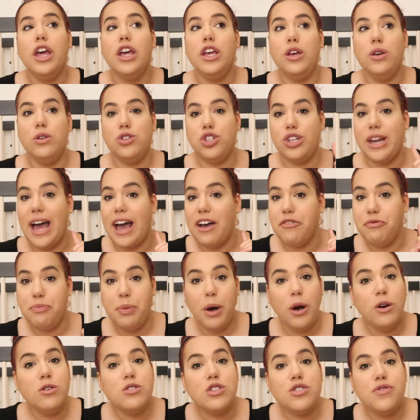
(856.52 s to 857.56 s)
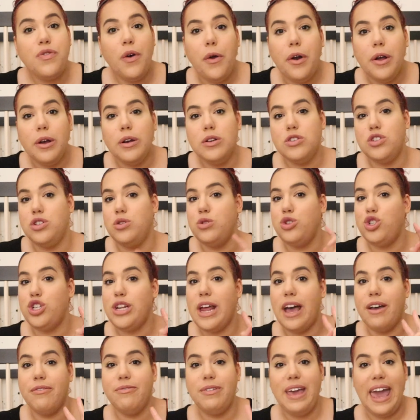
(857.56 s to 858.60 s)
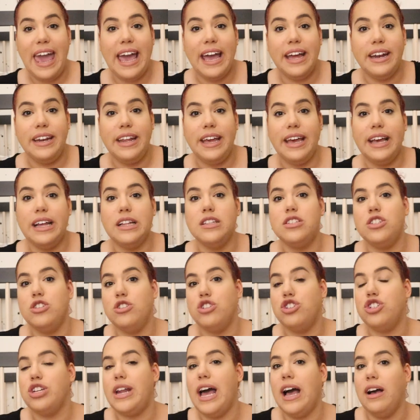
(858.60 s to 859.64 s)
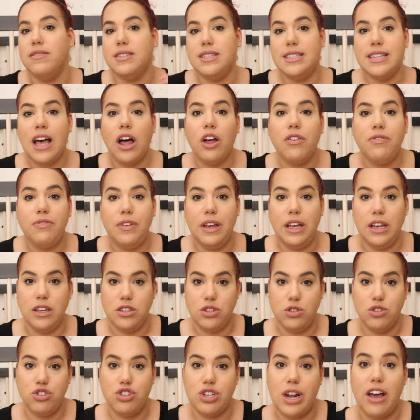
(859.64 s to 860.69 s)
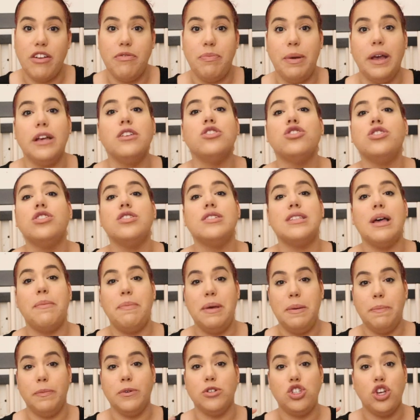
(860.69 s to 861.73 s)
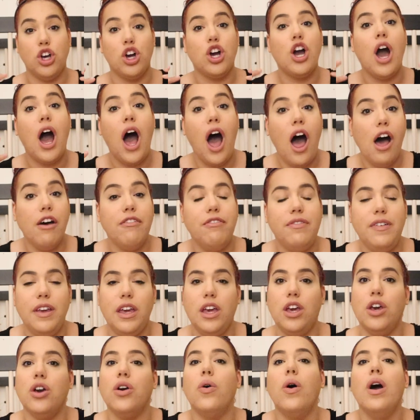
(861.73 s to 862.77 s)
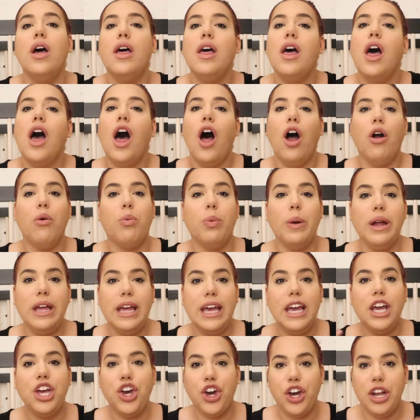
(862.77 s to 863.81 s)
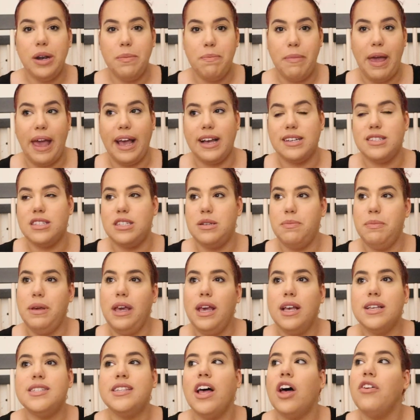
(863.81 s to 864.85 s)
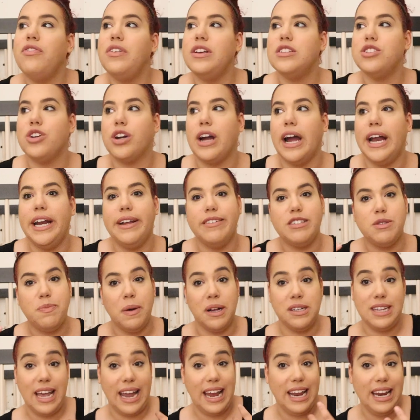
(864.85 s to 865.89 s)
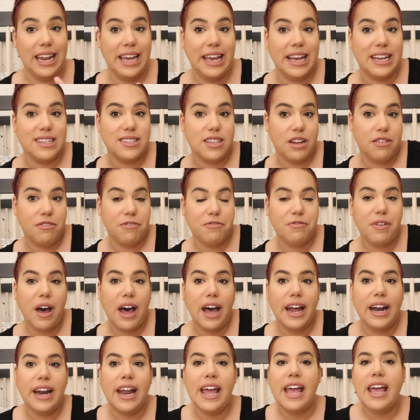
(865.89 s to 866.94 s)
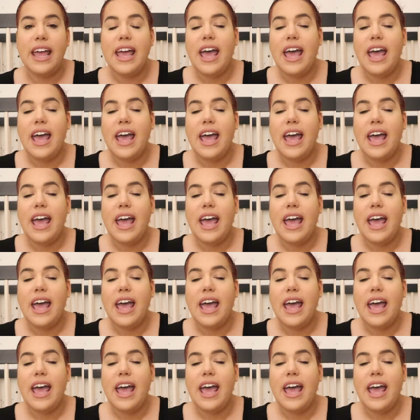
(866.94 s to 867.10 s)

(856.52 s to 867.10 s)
you should have posed photos, you should have candid, moments. You should have selfies. You should have pictures that people took of you. A really good mix. To me, selfies are kind of spontaneous and fun,